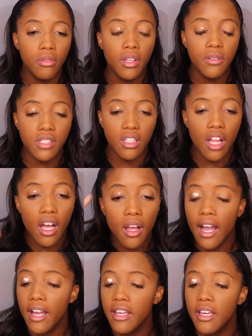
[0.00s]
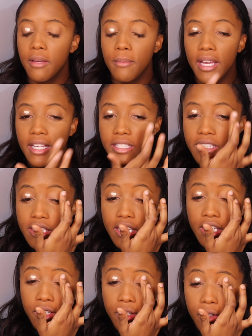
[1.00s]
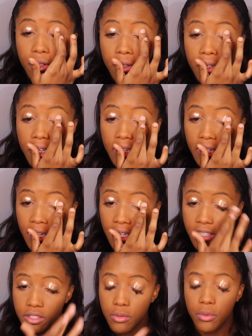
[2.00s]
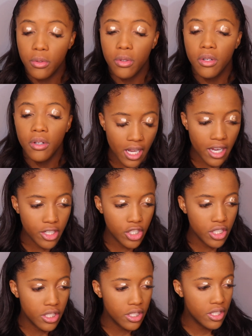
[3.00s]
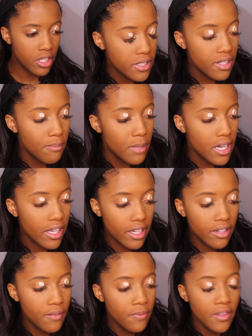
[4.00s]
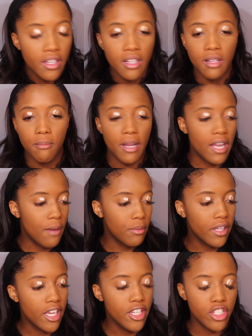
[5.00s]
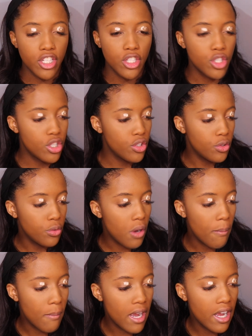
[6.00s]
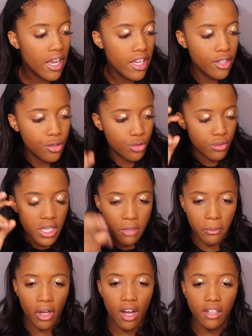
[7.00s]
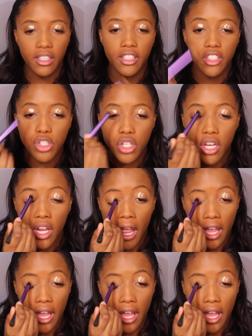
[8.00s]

That was a lot. I am a senior in high school. I just submitted my application to my dream college.